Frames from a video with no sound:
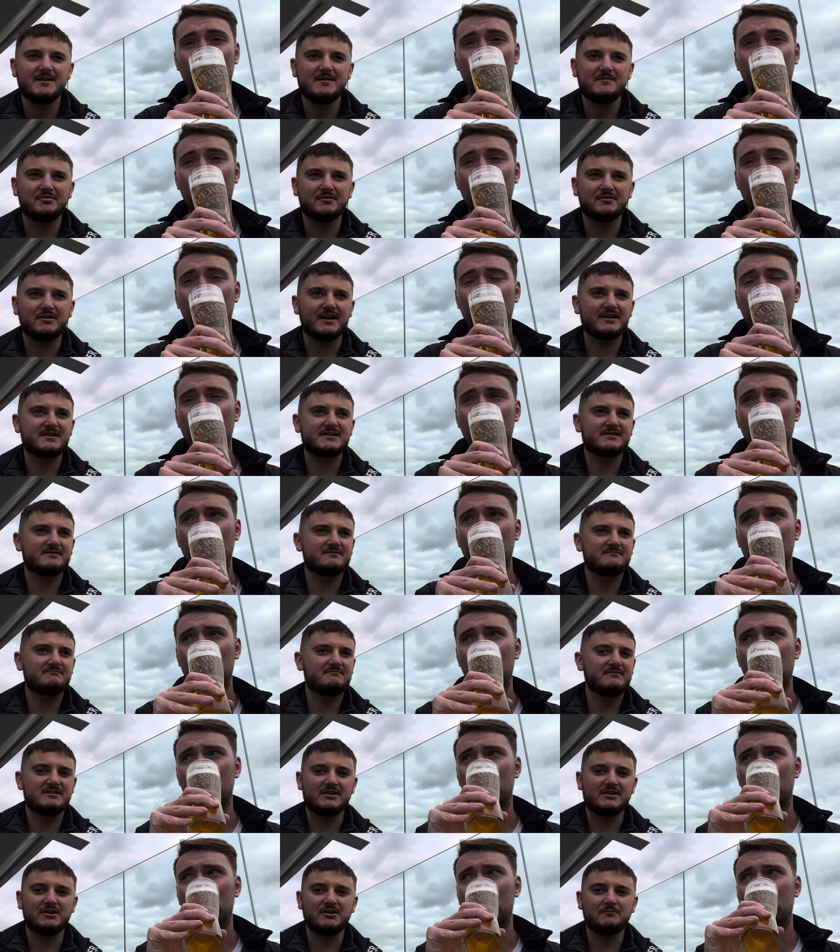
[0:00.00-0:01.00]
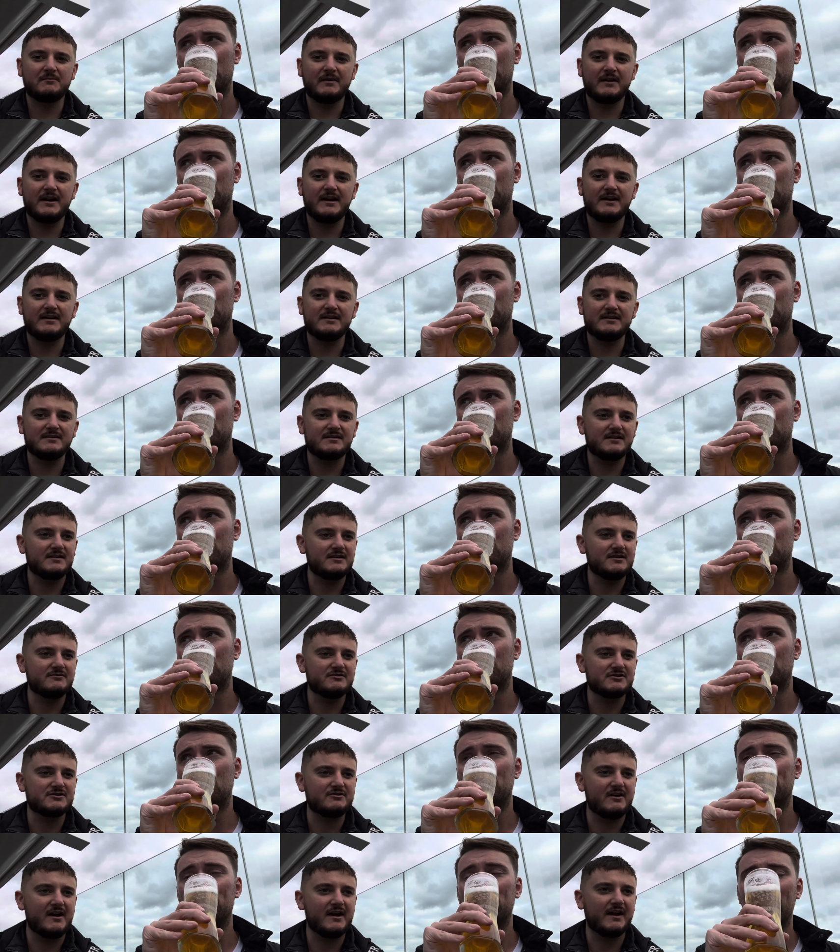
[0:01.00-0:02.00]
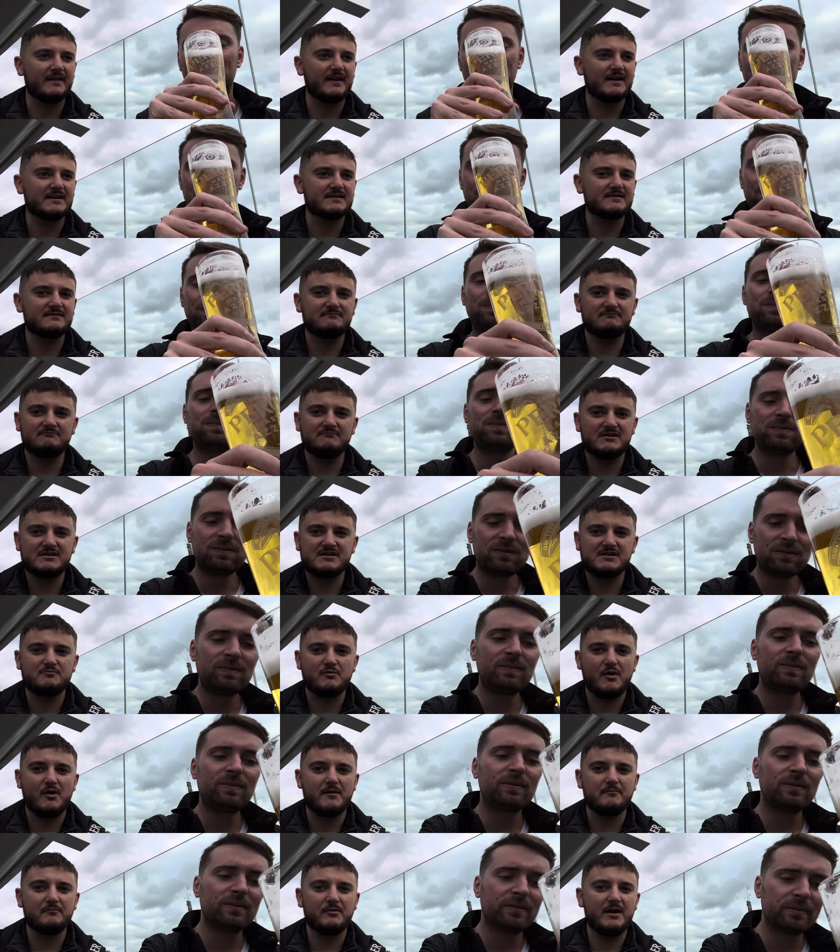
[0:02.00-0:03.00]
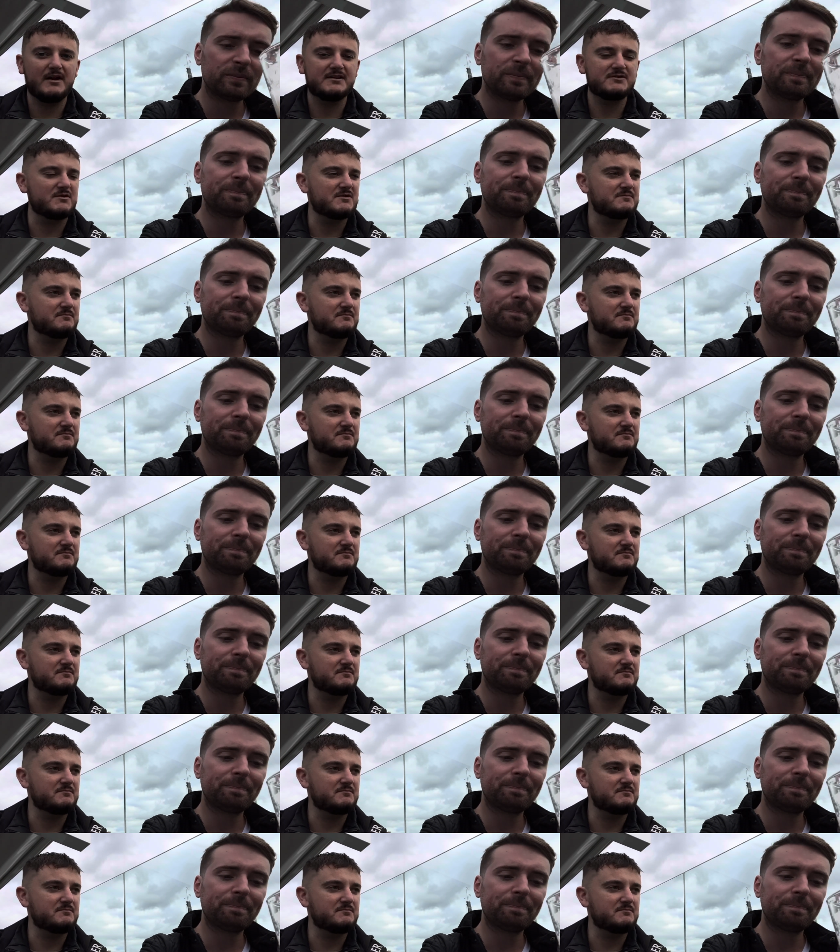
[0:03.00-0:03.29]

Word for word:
Speaker 1: But that's he's the number nine. You're a striker. That's bread, but that's what he's